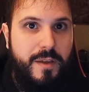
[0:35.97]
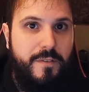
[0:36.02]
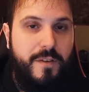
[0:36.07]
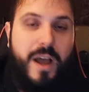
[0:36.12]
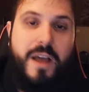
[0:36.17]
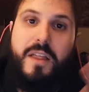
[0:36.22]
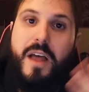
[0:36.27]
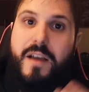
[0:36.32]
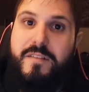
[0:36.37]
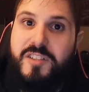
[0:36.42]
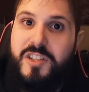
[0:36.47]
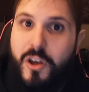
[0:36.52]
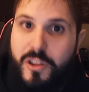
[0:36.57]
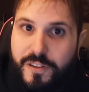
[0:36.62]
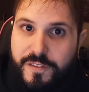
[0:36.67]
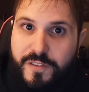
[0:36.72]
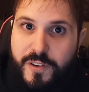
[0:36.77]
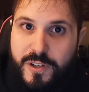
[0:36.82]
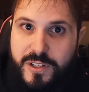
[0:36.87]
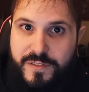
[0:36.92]
I saw the
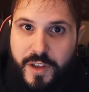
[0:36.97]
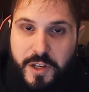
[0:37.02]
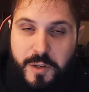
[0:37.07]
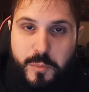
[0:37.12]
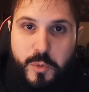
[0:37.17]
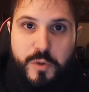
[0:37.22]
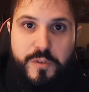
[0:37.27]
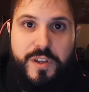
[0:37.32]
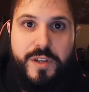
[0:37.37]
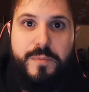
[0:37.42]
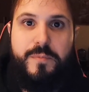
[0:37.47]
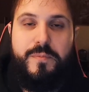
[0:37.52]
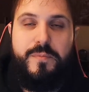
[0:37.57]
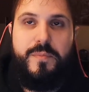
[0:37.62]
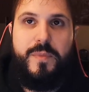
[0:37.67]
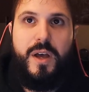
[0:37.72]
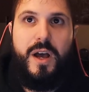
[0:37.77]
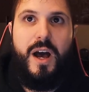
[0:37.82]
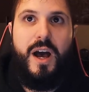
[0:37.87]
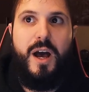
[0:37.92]
first Venom movie,
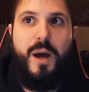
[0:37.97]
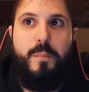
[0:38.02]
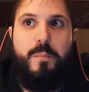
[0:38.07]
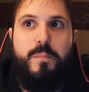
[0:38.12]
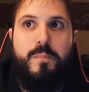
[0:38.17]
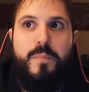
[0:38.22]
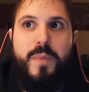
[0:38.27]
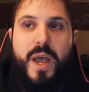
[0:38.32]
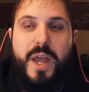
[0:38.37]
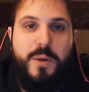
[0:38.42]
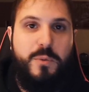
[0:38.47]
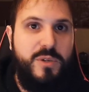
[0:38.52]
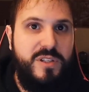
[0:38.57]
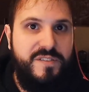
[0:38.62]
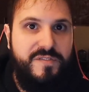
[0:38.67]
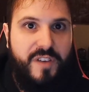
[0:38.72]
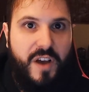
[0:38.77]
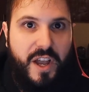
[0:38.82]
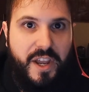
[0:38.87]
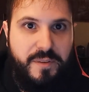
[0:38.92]
and it was
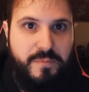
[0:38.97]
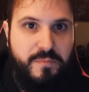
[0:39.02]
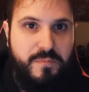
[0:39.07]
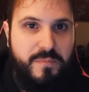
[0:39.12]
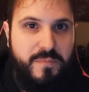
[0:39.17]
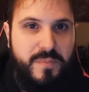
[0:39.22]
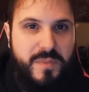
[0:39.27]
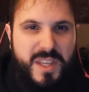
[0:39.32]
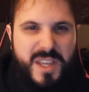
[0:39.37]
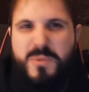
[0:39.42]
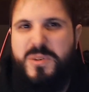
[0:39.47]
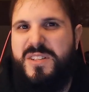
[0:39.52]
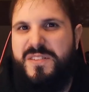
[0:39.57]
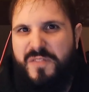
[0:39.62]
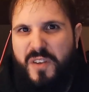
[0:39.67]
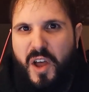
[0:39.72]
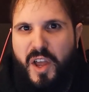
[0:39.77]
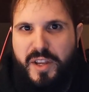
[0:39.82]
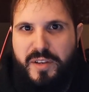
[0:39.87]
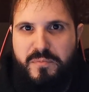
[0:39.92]
fine. It was
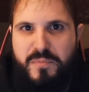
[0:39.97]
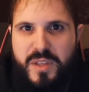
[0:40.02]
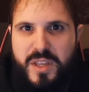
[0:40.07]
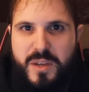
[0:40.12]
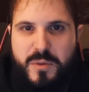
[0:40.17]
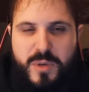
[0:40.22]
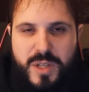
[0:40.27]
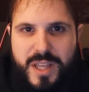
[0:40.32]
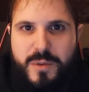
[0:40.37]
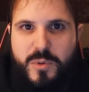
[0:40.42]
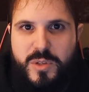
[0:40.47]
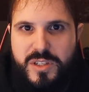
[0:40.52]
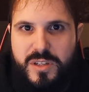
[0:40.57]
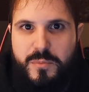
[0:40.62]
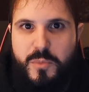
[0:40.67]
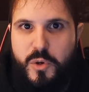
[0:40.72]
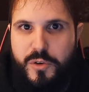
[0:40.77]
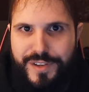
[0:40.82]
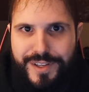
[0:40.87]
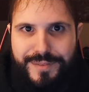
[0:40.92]
fine. It was a
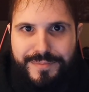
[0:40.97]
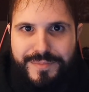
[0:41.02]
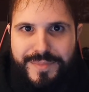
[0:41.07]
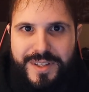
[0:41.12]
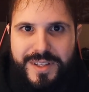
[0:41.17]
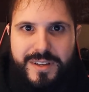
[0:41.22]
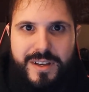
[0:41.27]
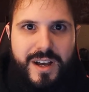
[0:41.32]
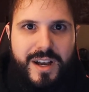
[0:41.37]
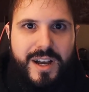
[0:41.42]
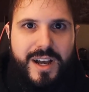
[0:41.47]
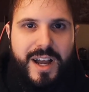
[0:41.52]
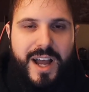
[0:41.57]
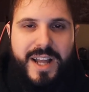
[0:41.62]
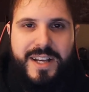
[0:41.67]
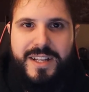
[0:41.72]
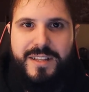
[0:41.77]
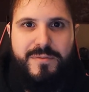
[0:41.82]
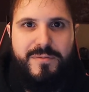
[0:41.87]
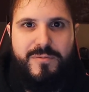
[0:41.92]
movie. I
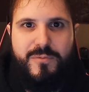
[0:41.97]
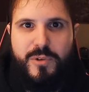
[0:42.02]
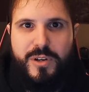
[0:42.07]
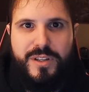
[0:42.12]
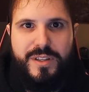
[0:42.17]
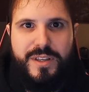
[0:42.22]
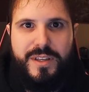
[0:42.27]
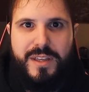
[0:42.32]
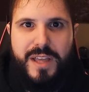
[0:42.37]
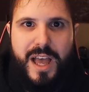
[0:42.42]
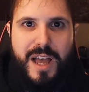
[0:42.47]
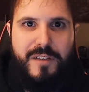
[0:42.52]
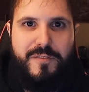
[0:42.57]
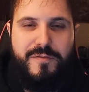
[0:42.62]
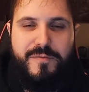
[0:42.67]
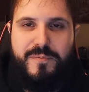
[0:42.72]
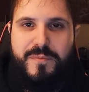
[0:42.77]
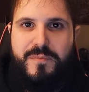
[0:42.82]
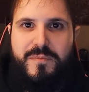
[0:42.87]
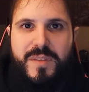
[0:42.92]
didn't really
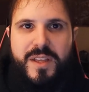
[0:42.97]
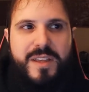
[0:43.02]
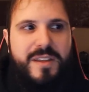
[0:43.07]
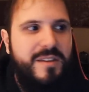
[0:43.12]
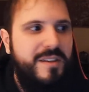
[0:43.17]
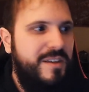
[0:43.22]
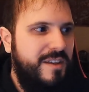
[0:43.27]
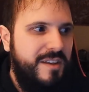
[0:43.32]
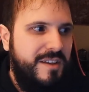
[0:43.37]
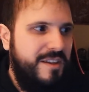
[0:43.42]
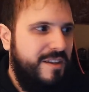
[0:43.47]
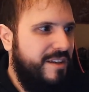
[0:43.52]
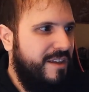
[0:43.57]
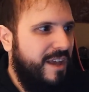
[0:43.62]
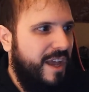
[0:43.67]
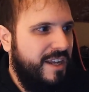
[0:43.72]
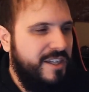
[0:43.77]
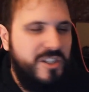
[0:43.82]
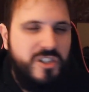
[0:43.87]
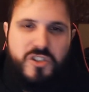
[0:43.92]
have
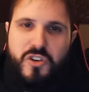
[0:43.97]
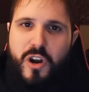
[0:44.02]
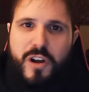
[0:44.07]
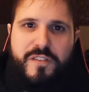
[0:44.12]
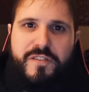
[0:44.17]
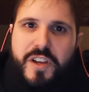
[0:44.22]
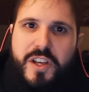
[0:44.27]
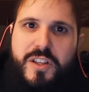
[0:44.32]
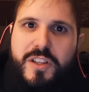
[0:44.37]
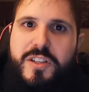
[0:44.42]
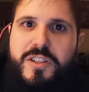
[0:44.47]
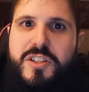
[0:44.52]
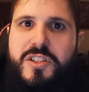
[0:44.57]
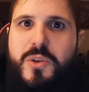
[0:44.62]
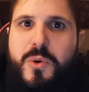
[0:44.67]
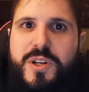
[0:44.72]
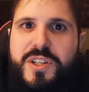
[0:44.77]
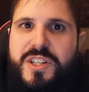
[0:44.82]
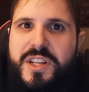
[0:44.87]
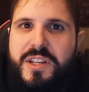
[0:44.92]
any strong feelings
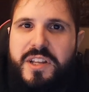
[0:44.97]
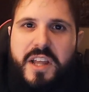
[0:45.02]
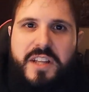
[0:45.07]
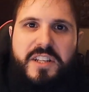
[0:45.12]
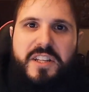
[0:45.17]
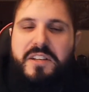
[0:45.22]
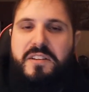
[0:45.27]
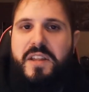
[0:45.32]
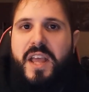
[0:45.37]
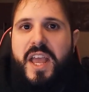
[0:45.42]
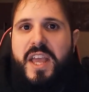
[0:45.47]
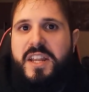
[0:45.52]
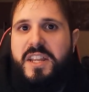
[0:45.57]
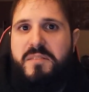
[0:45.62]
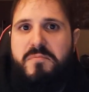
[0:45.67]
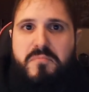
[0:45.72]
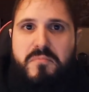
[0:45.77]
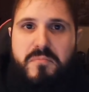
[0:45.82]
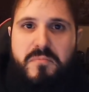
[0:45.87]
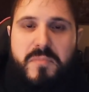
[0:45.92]
towards it. I didn't hate
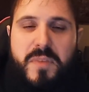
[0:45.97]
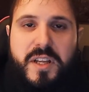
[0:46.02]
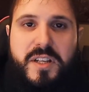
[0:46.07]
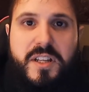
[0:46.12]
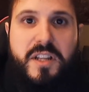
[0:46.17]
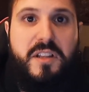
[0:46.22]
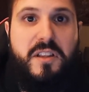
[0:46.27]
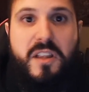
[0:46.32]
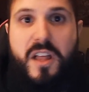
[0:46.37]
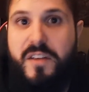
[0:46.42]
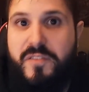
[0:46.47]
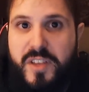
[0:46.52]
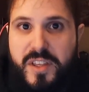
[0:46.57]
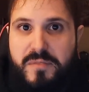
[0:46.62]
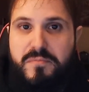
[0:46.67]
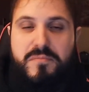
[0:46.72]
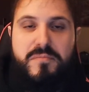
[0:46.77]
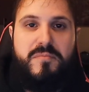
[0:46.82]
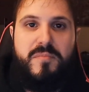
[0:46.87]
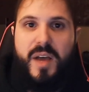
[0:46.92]
it. I didn't love
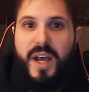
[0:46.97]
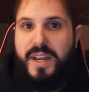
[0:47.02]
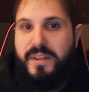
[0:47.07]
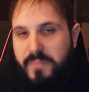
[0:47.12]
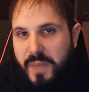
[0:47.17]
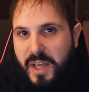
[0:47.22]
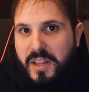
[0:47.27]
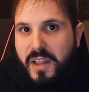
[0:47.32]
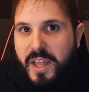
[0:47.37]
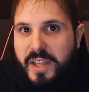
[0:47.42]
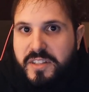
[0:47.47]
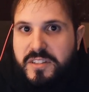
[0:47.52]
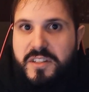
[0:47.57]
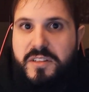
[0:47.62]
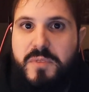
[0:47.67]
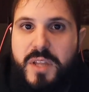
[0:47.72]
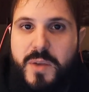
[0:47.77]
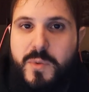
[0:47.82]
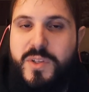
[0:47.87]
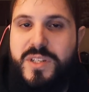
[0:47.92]
it. I liked it.
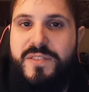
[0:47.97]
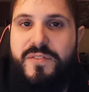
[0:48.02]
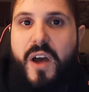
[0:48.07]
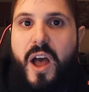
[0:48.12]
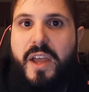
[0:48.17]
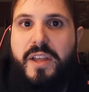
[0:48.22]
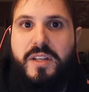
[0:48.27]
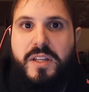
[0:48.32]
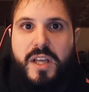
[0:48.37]
It was fine.